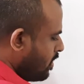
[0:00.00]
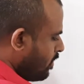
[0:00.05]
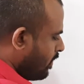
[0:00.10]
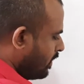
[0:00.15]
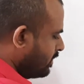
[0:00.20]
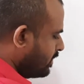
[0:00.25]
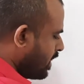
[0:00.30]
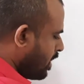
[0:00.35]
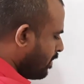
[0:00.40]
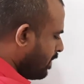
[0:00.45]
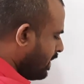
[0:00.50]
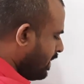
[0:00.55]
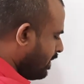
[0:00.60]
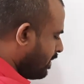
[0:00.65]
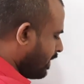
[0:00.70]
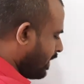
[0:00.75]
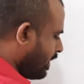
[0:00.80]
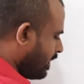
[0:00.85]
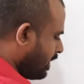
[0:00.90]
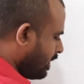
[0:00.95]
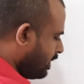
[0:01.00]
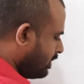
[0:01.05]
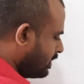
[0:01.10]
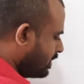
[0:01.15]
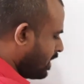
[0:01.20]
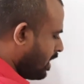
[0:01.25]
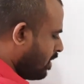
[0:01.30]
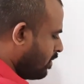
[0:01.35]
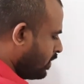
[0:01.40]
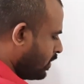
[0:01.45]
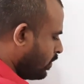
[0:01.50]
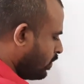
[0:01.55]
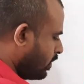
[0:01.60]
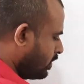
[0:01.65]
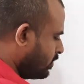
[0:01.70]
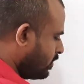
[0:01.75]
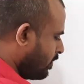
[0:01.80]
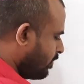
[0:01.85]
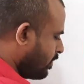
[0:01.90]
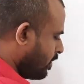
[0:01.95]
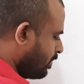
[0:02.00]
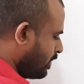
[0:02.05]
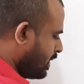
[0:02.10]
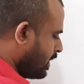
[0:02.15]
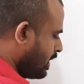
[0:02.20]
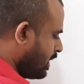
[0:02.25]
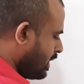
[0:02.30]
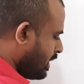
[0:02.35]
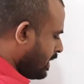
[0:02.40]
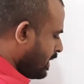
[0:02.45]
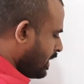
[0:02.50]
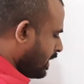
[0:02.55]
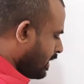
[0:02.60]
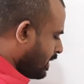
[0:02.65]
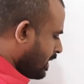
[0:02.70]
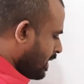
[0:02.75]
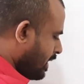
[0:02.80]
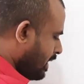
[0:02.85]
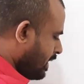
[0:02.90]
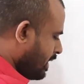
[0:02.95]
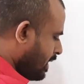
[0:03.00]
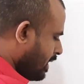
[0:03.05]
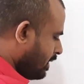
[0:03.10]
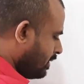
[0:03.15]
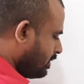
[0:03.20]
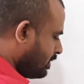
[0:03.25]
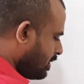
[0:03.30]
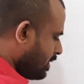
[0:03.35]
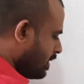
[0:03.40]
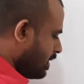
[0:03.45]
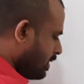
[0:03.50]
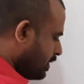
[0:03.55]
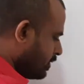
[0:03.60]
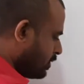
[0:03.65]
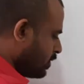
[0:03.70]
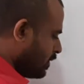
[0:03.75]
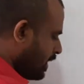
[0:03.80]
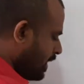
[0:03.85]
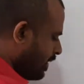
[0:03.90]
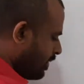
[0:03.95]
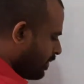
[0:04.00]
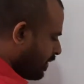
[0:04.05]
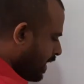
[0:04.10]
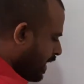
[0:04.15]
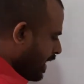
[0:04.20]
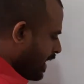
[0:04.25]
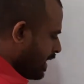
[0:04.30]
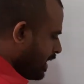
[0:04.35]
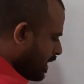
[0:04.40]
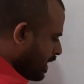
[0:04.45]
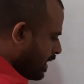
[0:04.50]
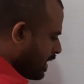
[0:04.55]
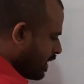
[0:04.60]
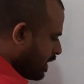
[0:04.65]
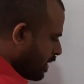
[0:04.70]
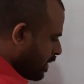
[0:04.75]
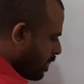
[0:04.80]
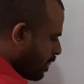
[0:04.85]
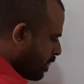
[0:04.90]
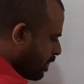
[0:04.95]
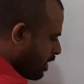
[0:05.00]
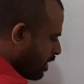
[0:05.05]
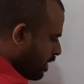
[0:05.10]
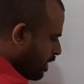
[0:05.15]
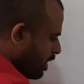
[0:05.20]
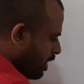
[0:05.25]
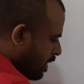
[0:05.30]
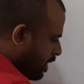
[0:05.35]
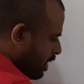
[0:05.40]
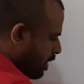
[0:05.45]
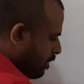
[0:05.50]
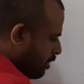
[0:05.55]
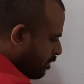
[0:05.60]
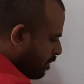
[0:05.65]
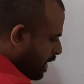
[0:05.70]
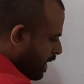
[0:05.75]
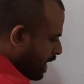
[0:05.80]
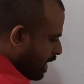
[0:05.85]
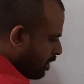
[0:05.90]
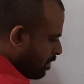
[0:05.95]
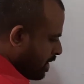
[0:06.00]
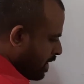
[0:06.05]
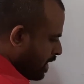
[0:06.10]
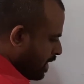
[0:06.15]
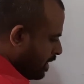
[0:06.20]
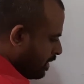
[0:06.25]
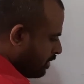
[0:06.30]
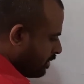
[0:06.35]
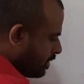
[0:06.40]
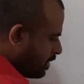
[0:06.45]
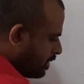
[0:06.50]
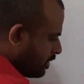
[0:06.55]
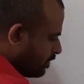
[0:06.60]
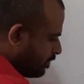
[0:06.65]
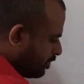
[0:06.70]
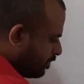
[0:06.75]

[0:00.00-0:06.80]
What is a double entry? Discount you receive from the creditors. So then trade payables